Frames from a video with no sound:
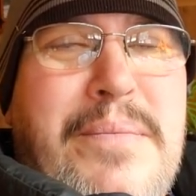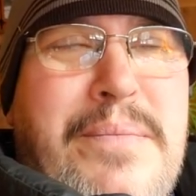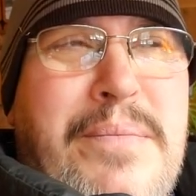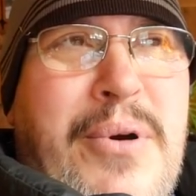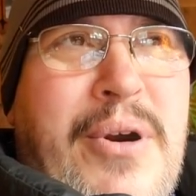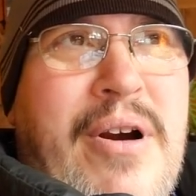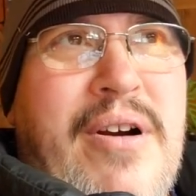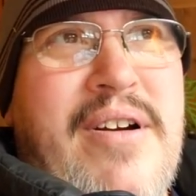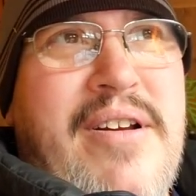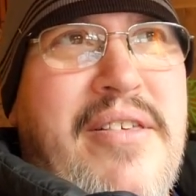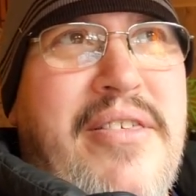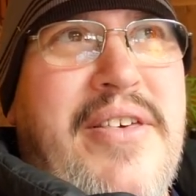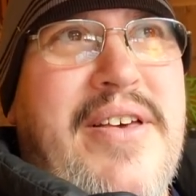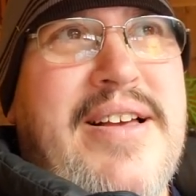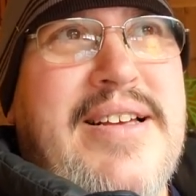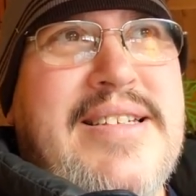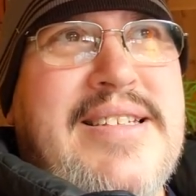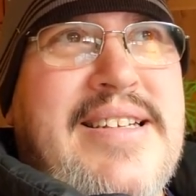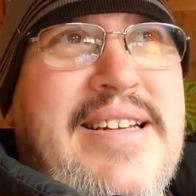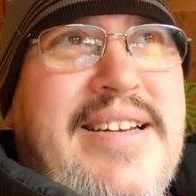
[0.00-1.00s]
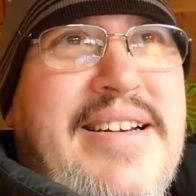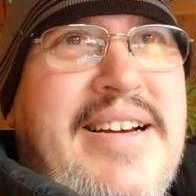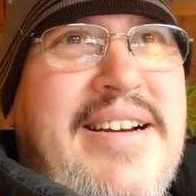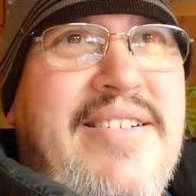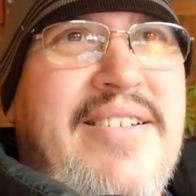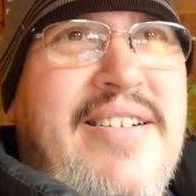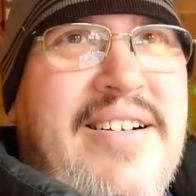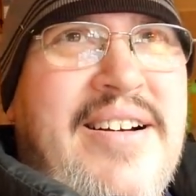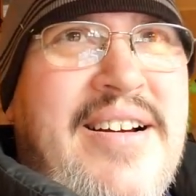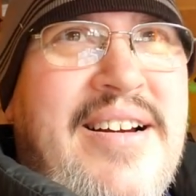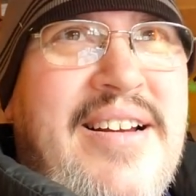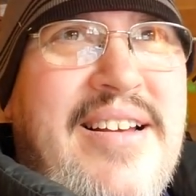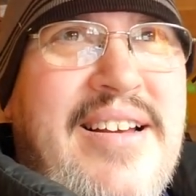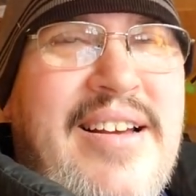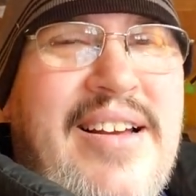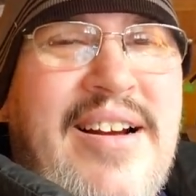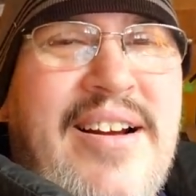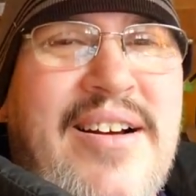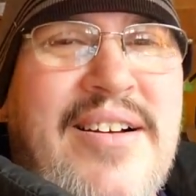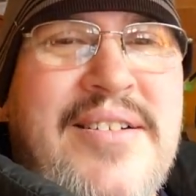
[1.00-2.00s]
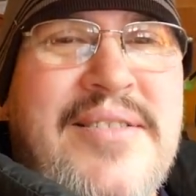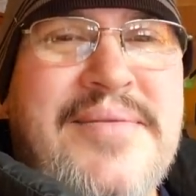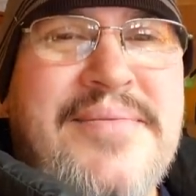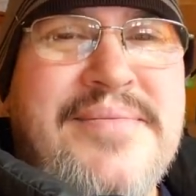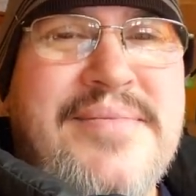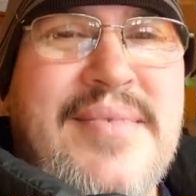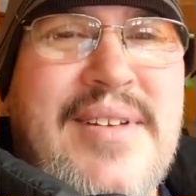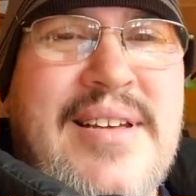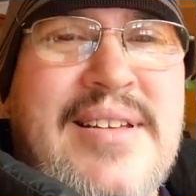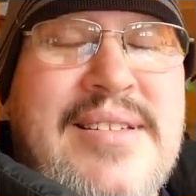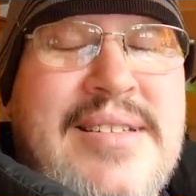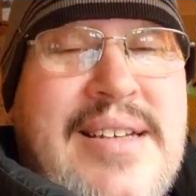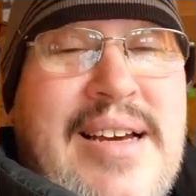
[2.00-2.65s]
part of this in here, you know. It's